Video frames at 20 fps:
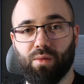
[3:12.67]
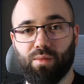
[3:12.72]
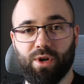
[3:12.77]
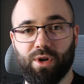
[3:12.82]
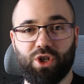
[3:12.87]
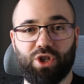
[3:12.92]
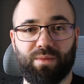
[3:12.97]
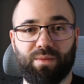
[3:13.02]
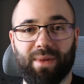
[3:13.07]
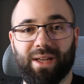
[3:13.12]

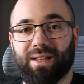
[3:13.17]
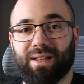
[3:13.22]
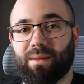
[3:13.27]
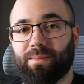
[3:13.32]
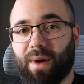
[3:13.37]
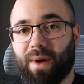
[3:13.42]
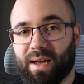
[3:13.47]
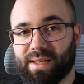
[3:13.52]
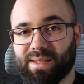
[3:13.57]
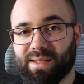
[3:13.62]
which made
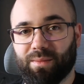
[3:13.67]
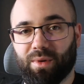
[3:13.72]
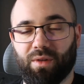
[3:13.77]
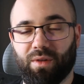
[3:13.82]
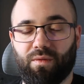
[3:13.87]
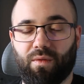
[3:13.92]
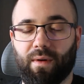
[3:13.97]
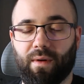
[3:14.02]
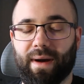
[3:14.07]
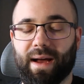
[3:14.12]
it possible
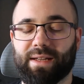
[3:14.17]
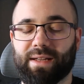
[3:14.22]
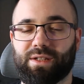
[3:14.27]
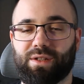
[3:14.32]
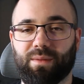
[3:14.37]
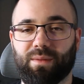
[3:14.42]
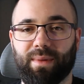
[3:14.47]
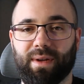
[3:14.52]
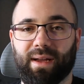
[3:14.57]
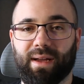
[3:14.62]
for us
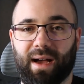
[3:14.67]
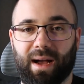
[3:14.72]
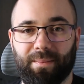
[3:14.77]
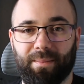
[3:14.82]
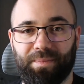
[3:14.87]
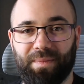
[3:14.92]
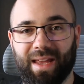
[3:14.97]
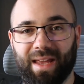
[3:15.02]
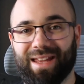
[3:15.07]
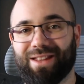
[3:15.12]
to
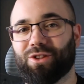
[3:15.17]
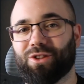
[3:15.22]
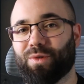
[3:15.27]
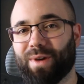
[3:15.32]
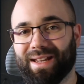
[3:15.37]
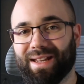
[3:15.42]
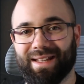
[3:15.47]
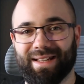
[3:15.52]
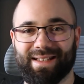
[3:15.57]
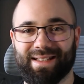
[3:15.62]
become a
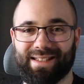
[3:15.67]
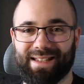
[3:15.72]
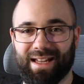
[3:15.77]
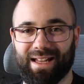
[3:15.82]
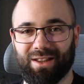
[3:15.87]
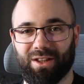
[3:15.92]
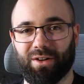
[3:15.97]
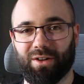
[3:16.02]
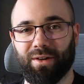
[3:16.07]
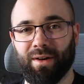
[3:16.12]
training
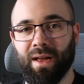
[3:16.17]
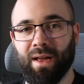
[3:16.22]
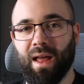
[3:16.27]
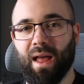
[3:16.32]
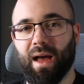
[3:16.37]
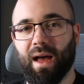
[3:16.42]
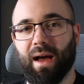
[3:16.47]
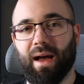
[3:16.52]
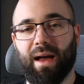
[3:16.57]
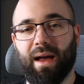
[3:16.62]
center.
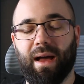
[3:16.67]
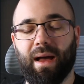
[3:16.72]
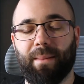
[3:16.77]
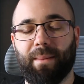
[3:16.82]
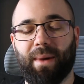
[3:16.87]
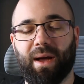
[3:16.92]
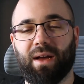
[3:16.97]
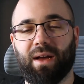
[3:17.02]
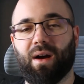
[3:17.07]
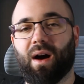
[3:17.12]

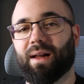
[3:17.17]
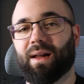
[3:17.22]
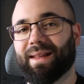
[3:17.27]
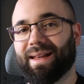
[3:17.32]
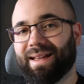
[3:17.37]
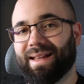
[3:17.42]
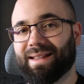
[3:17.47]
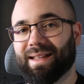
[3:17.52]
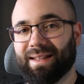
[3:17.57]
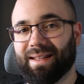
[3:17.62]
My
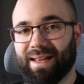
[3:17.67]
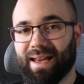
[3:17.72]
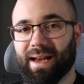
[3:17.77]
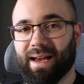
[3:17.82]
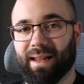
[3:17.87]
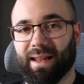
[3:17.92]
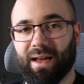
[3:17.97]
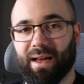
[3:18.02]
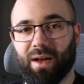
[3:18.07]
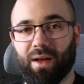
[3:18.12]
colleague
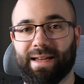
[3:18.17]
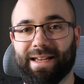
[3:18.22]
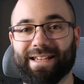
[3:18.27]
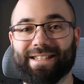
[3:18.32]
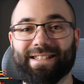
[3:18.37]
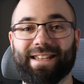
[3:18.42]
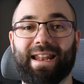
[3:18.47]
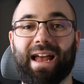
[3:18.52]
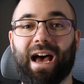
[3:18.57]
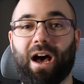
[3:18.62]
Daniela
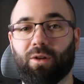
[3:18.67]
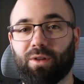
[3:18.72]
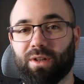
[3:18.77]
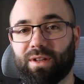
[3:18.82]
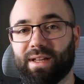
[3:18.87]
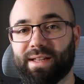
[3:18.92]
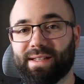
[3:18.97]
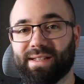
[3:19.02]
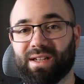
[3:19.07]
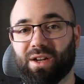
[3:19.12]
is an
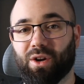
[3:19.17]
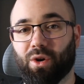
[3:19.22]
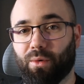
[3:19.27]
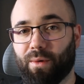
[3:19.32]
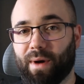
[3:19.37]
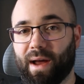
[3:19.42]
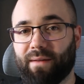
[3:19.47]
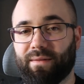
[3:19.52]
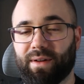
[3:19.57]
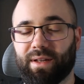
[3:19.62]
Autodesk
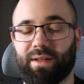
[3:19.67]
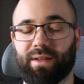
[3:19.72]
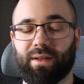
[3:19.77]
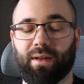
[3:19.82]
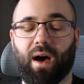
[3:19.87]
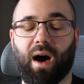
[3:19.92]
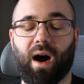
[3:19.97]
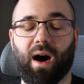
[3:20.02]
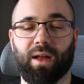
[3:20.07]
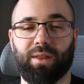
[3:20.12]
Revit
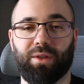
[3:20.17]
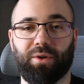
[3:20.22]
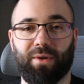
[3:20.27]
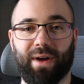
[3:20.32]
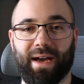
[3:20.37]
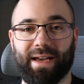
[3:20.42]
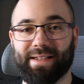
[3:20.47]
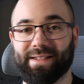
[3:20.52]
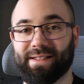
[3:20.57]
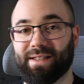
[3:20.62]

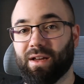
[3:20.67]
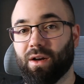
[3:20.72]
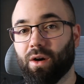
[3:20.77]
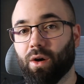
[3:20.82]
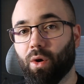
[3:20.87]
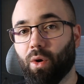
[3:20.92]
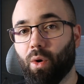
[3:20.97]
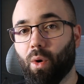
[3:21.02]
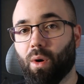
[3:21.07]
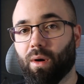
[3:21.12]
authorized
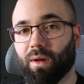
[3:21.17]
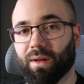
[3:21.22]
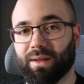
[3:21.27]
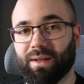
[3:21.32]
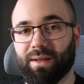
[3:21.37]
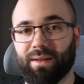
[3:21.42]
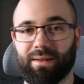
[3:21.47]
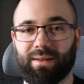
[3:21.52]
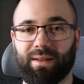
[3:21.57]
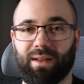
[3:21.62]

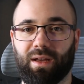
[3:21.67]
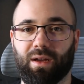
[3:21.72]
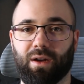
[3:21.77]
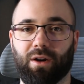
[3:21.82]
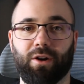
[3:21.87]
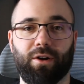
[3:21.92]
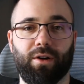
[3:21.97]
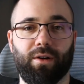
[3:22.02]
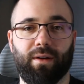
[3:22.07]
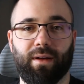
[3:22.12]
gold
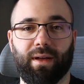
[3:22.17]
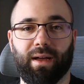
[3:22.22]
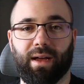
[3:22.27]
tier